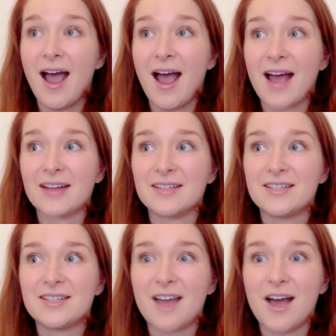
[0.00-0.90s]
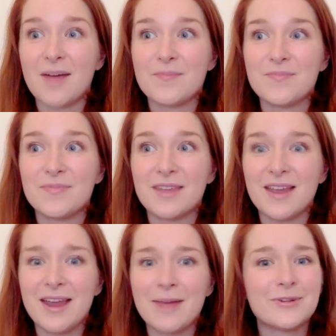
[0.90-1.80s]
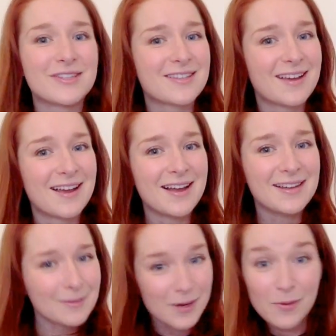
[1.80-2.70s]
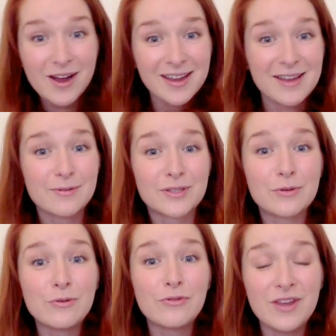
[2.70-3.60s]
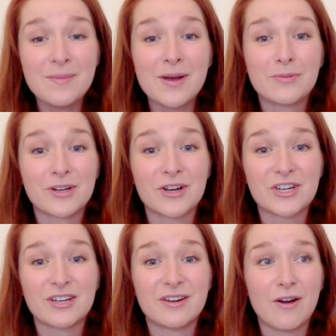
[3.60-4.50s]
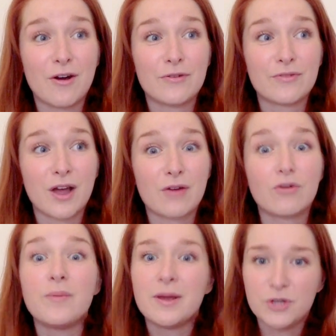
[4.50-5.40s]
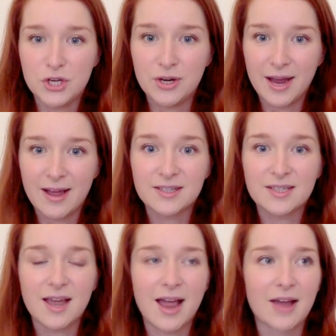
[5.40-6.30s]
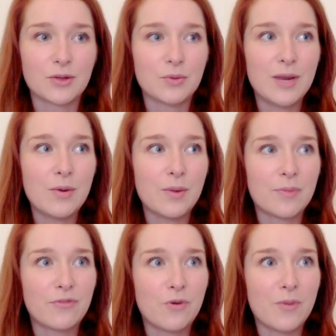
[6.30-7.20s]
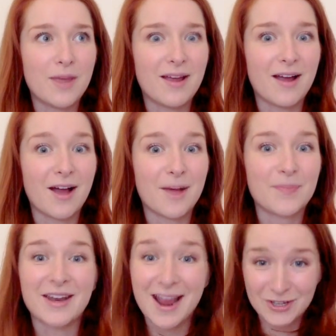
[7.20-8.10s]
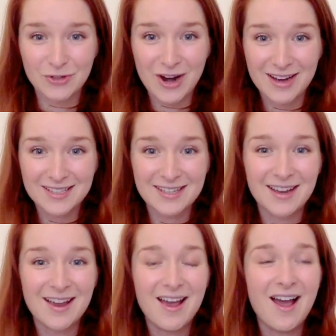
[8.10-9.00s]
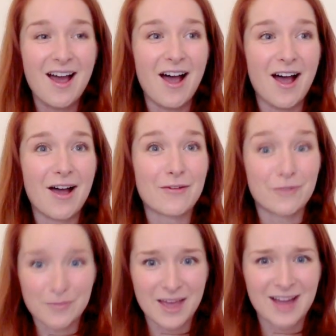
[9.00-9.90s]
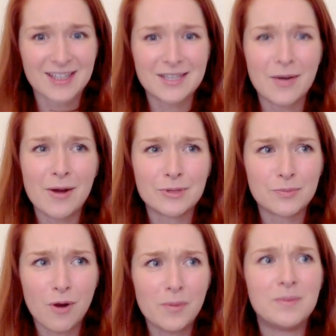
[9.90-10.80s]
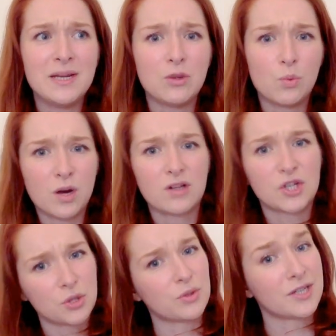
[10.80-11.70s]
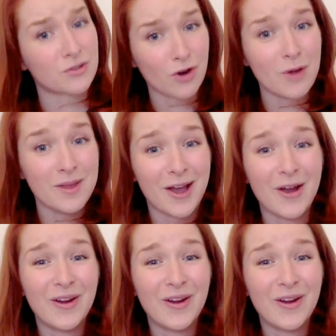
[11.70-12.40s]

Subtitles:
And it was a little bit quirky. It was an all-female production of Romeo and Juliet, and we were performing an extract from that. So I was probably the world's shortest Romeo.